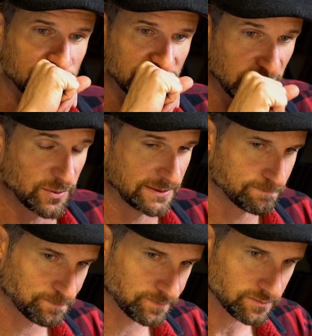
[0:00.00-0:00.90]
Excuse me.
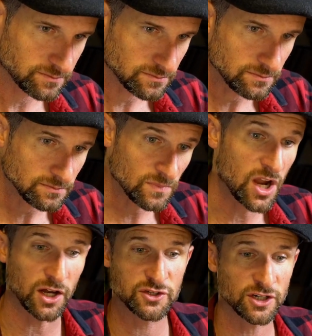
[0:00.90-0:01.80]

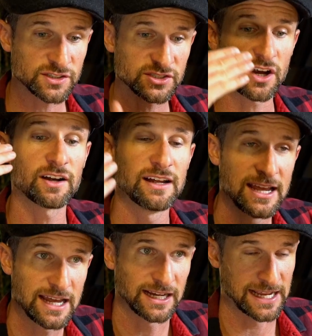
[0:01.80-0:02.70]
On turn start,
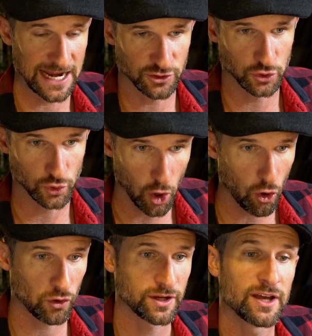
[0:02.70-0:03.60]
gain 2
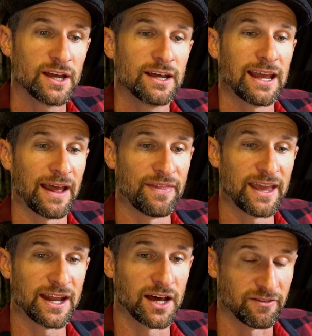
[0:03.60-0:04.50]
gold. And
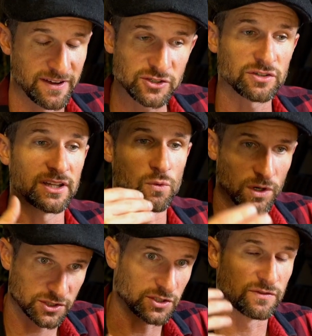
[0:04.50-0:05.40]
then eventually,
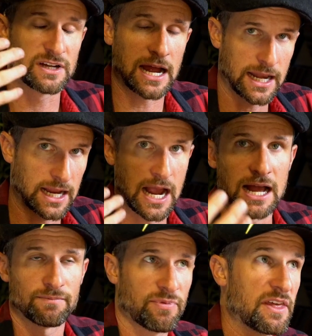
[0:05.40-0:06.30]
once you've kind of
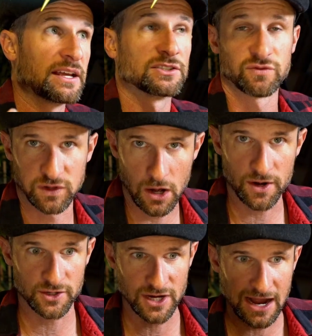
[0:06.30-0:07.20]
got things
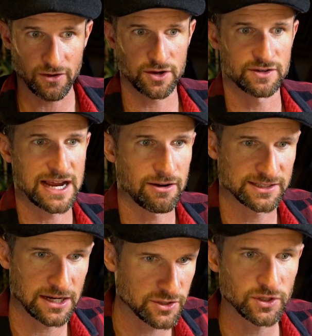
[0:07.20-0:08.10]
flowing and you have all your towers
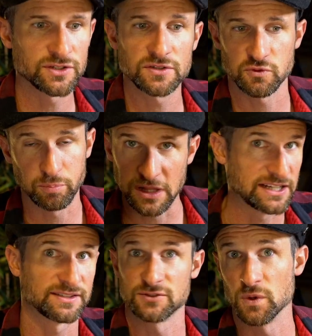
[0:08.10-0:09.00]
down, you can just
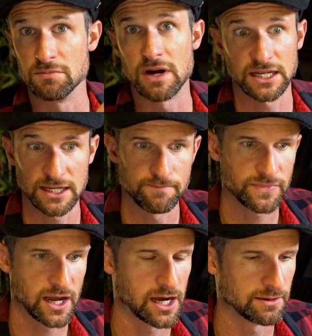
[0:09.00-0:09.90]
replace this with a monkey,
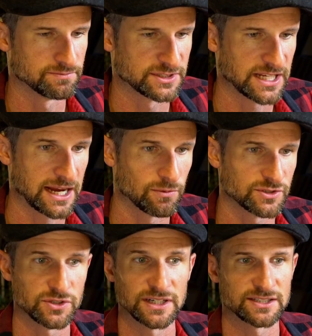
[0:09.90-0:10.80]
say,
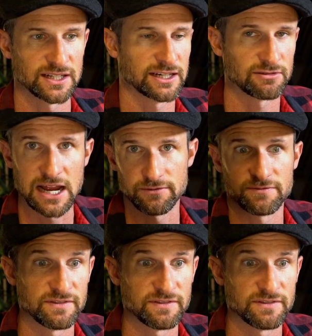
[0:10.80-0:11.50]
once you get to, like, round